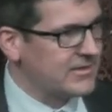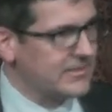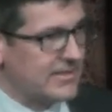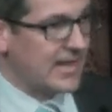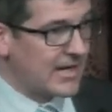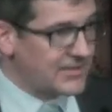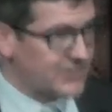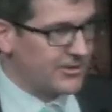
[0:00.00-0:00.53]

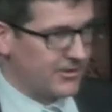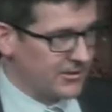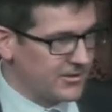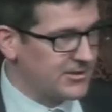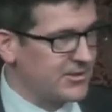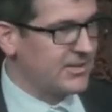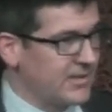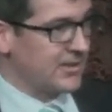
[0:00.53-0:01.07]

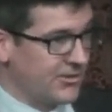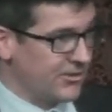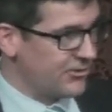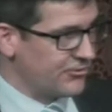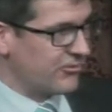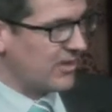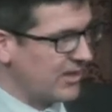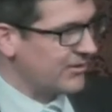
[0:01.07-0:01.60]
desert that you're
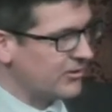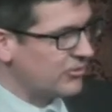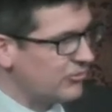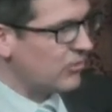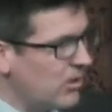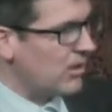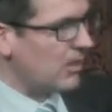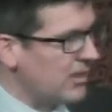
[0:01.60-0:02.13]
trying to
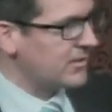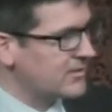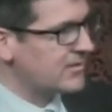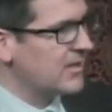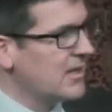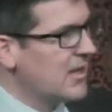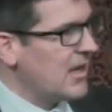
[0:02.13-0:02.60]
cross,